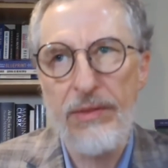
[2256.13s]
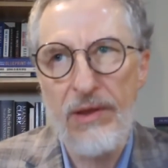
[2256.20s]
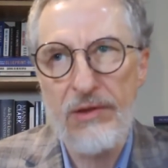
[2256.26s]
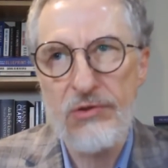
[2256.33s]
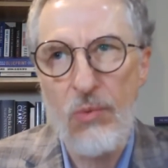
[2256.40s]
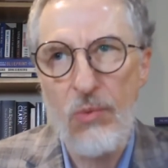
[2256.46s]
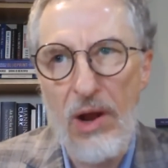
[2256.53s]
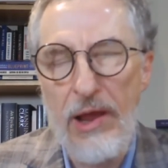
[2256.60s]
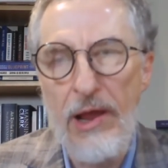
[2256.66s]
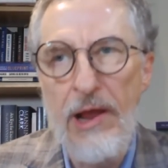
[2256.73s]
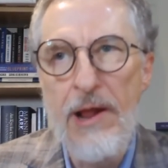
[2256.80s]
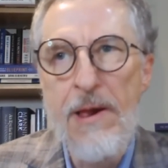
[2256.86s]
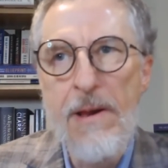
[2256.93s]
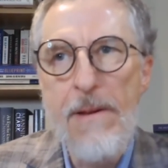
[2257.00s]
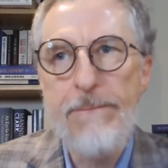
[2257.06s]
this way?
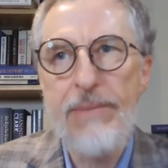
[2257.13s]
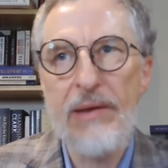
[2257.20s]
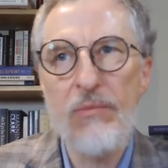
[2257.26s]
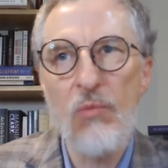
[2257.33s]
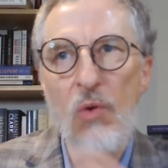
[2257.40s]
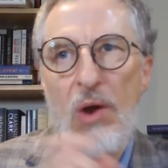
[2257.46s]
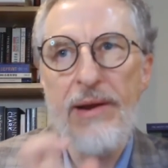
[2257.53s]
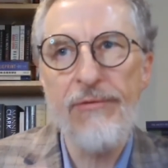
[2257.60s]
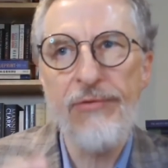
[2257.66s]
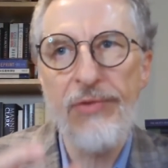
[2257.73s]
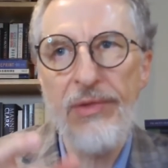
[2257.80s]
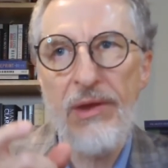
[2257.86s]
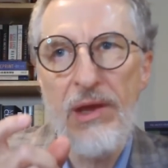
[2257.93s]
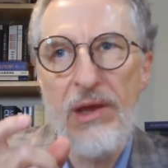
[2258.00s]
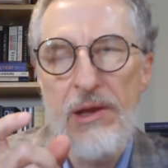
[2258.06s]
But one of
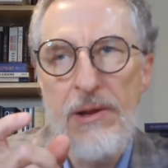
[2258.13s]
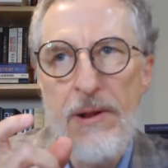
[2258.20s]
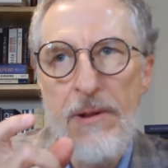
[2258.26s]
the